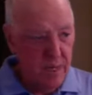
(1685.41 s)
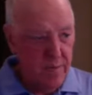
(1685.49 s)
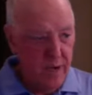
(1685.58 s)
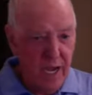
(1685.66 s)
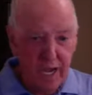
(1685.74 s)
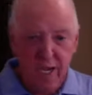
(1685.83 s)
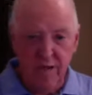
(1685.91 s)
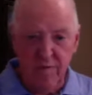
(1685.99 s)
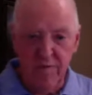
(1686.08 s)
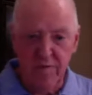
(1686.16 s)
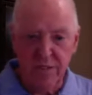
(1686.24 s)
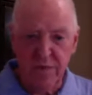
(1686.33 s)

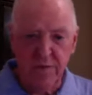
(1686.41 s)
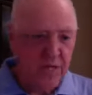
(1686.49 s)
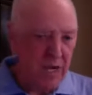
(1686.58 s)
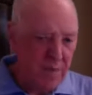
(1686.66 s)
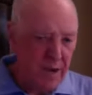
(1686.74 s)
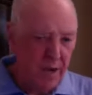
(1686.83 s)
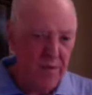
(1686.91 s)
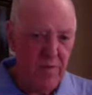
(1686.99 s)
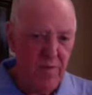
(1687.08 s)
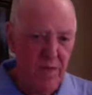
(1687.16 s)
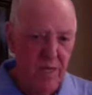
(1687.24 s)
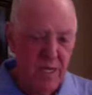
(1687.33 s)
behave, something about
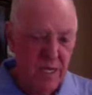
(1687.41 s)
them,